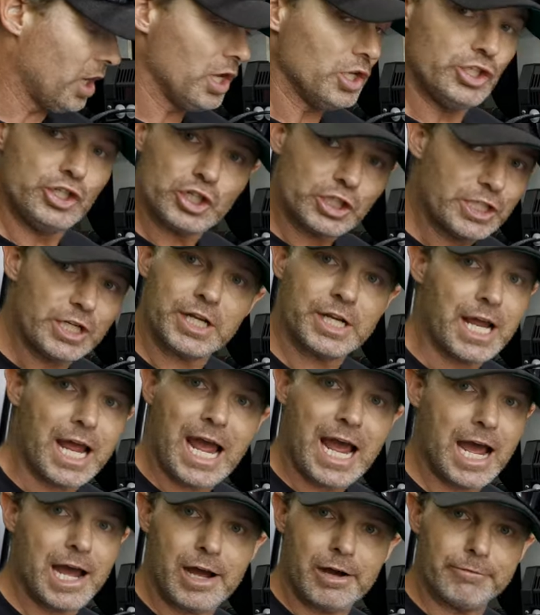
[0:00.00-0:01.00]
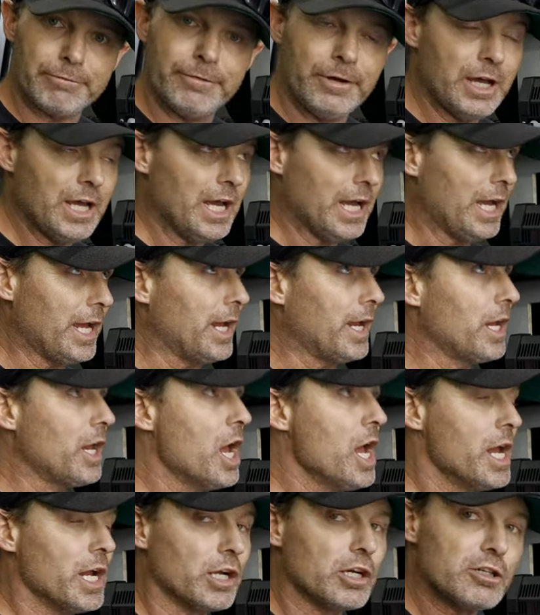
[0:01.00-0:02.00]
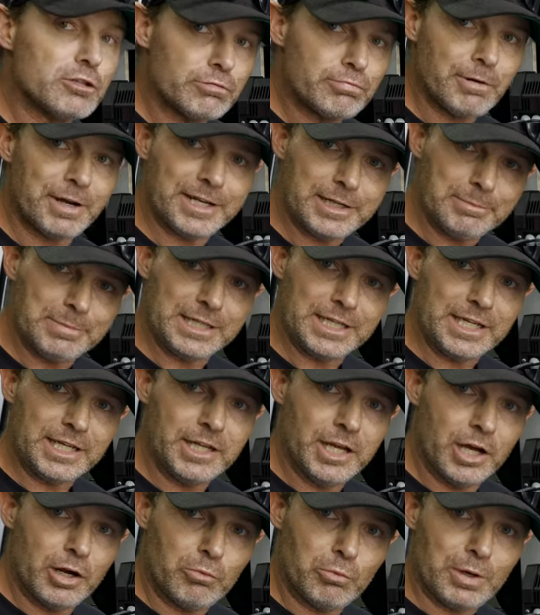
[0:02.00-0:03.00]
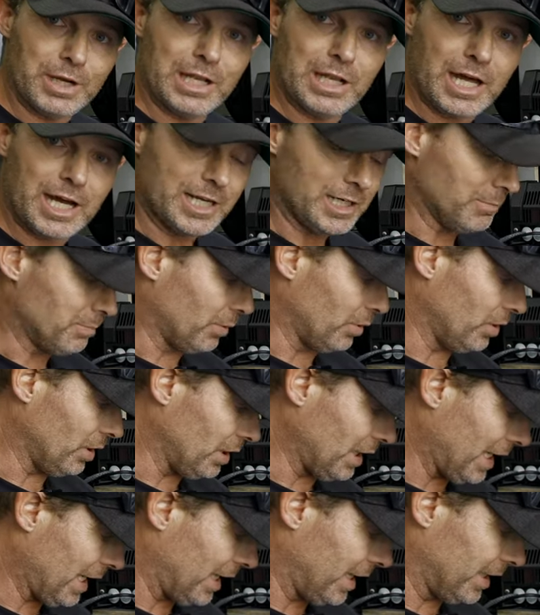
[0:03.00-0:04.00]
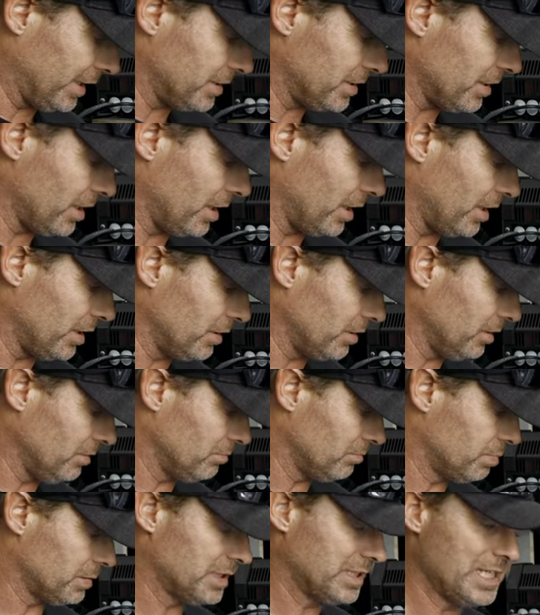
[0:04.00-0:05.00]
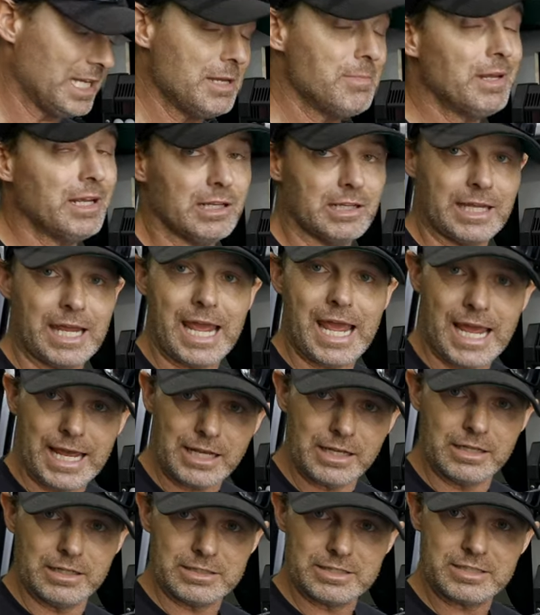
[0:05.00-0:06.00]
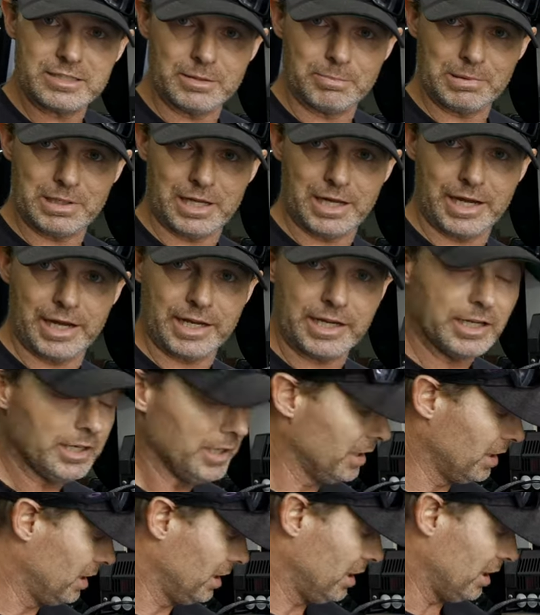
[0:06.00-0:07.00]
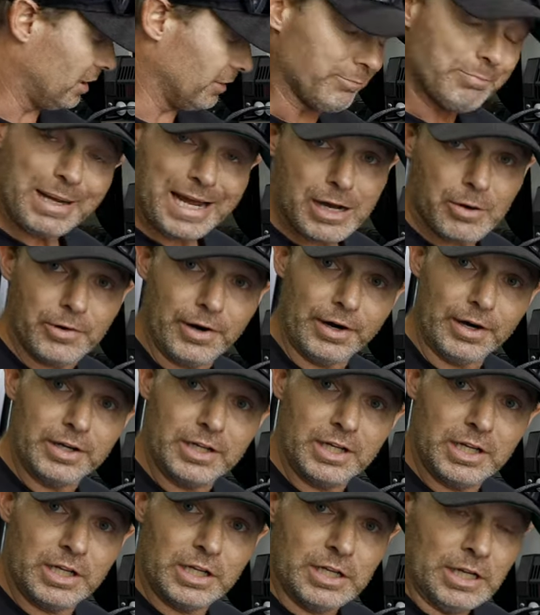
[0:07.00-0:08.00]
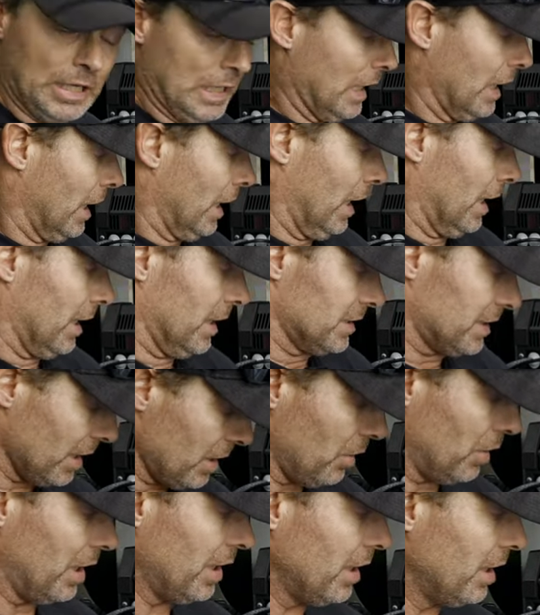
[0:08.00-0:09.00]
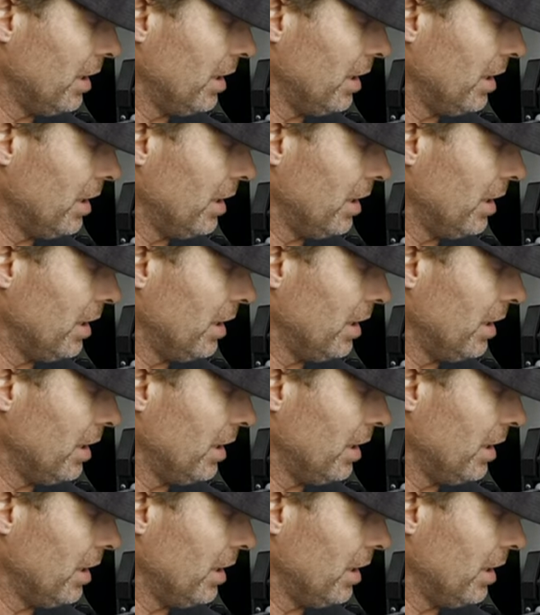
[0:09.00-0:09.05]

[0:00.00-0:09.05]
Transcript: you're gonna have a incredibly reliable and uh, seemingly endless supply of power. So